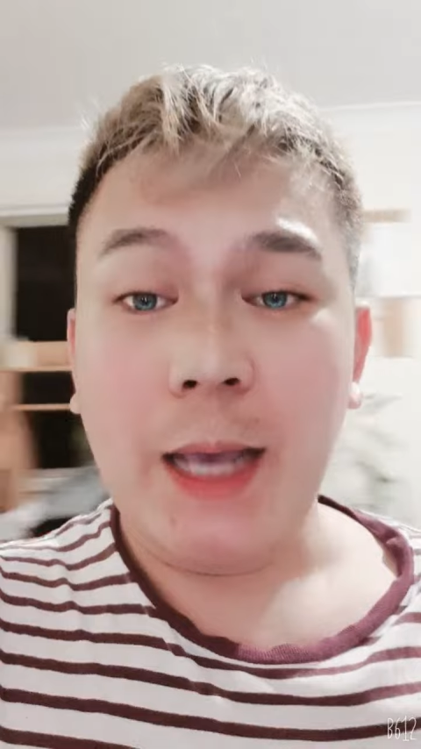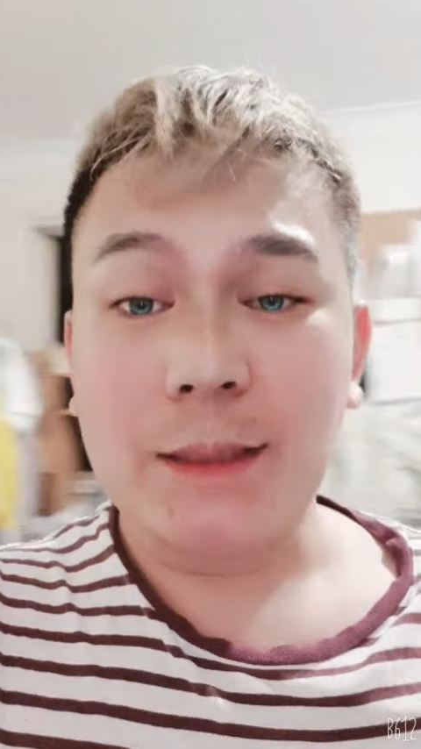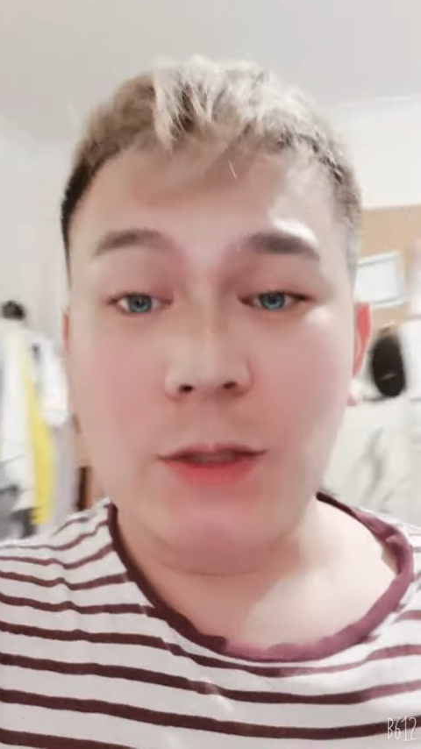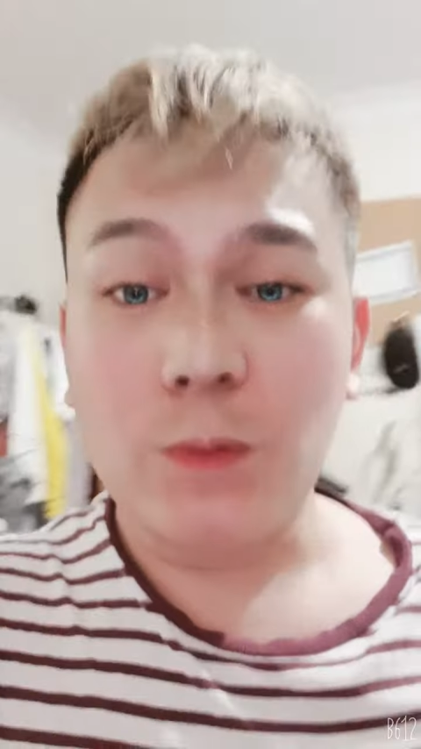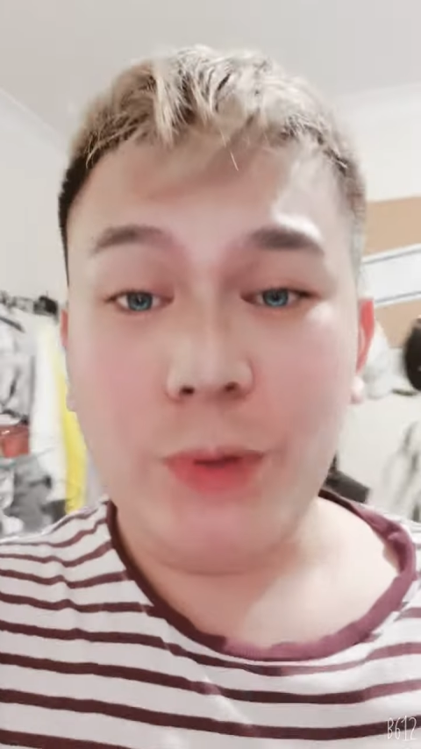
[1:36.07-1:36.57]

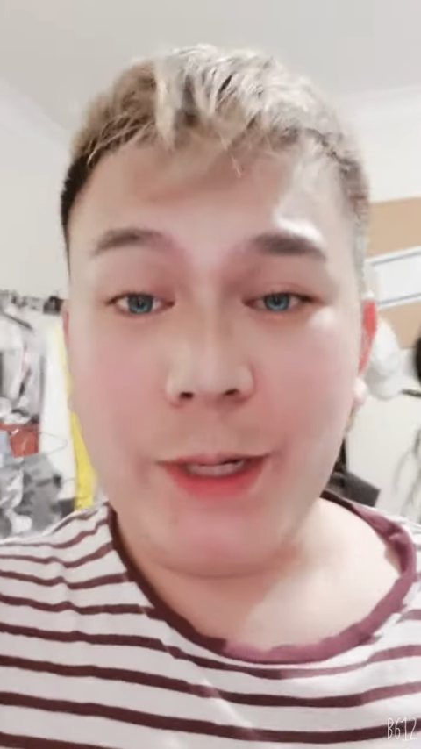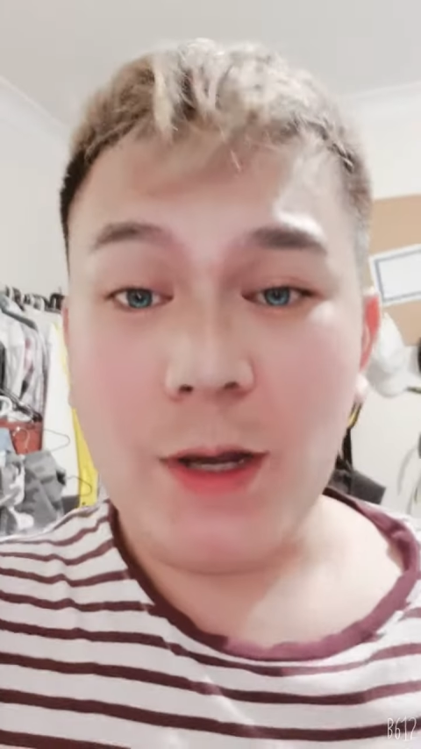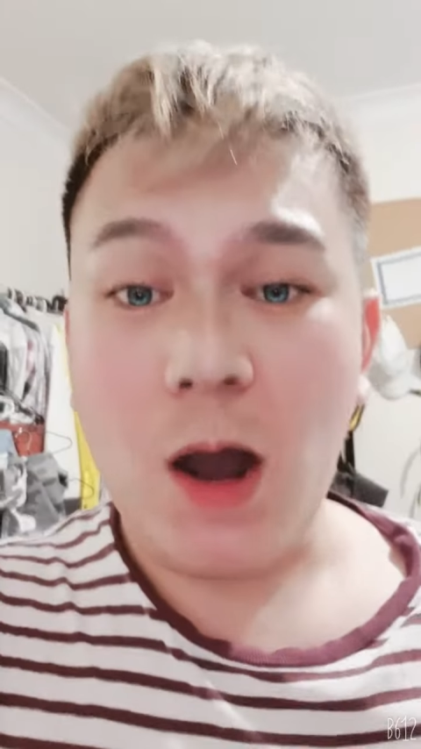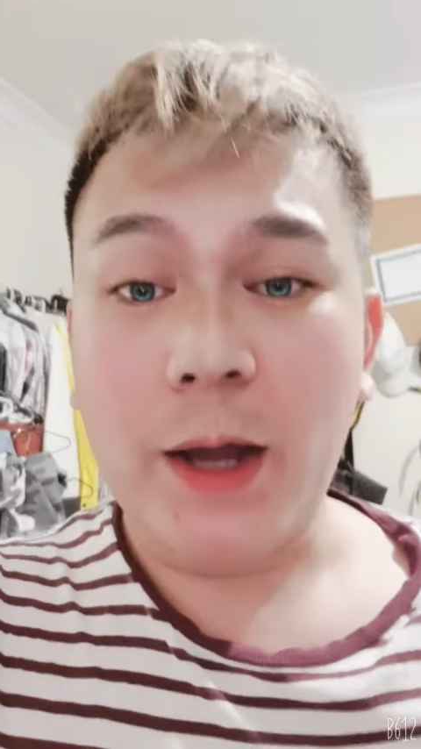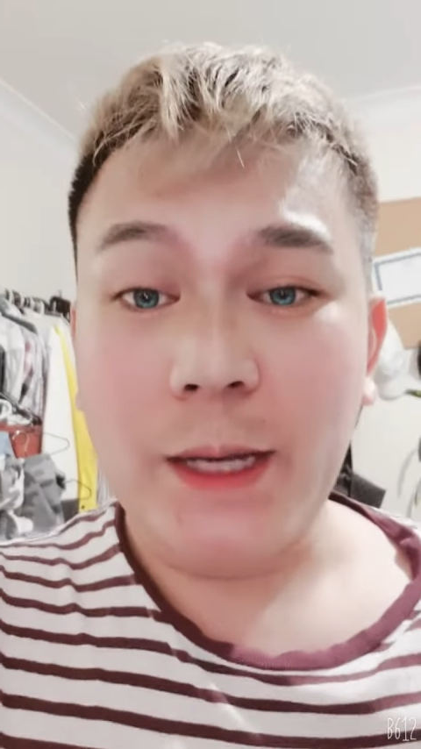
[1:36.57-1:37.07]
it's still pretty
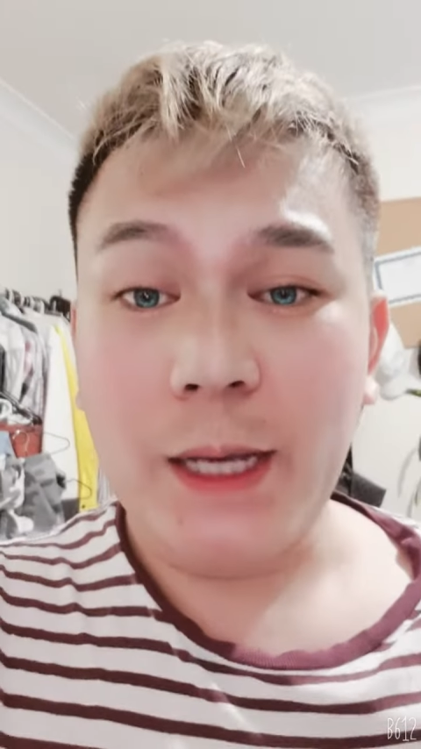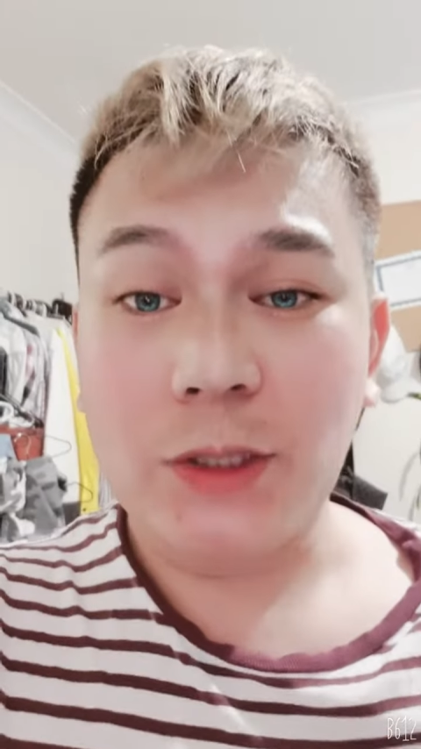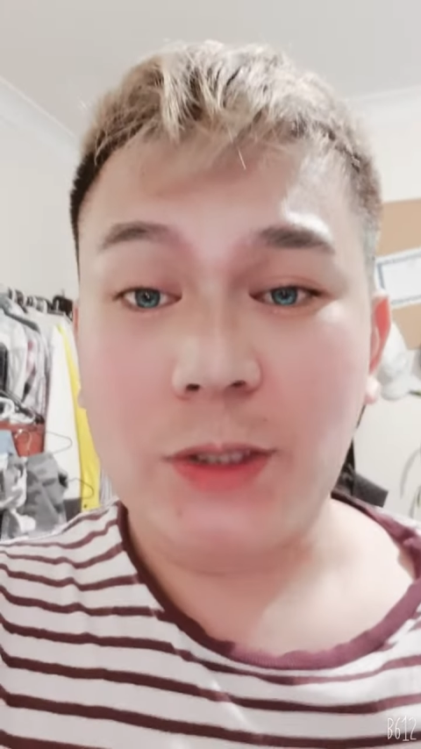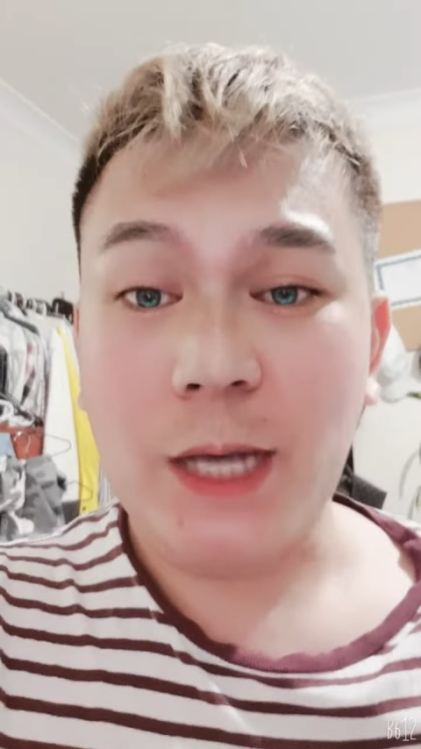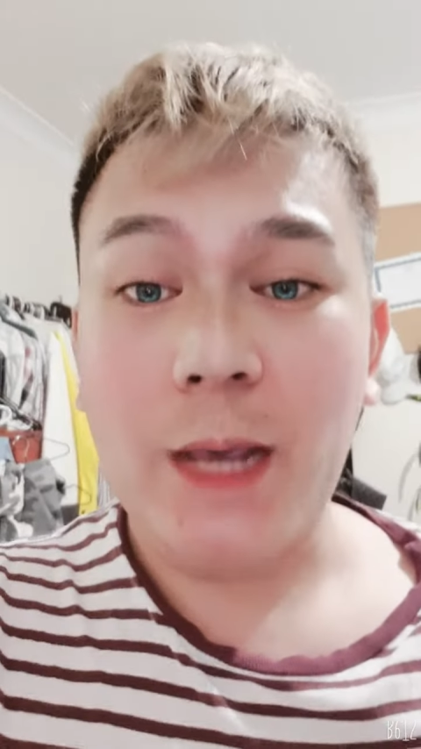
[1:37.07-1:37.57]
hot
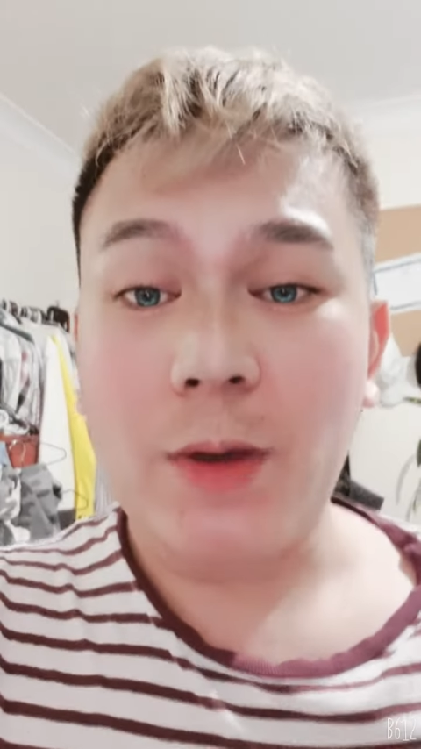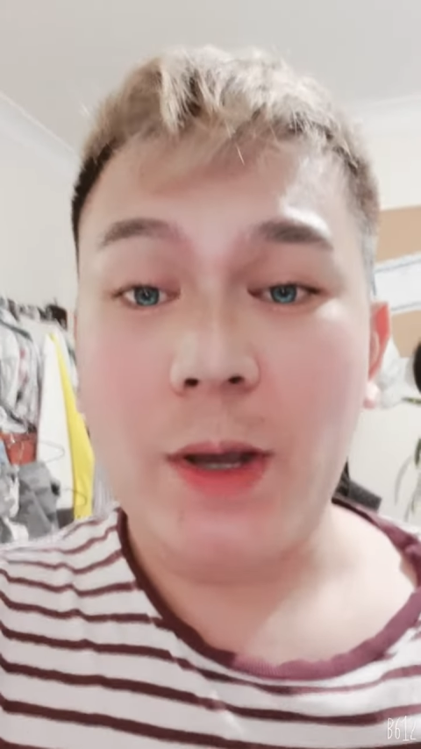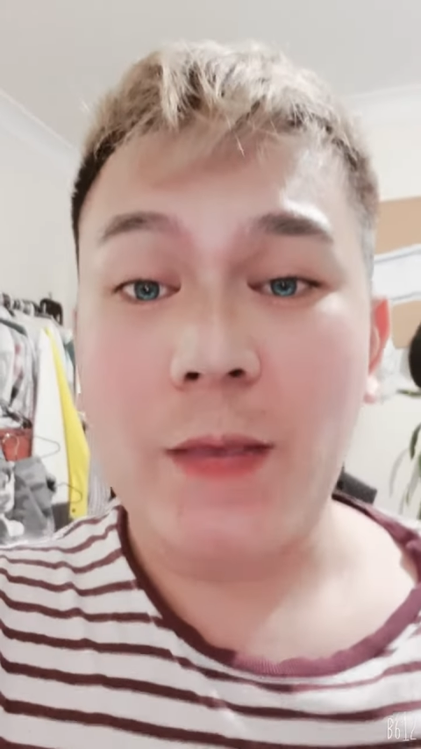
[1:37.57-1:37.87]
each day.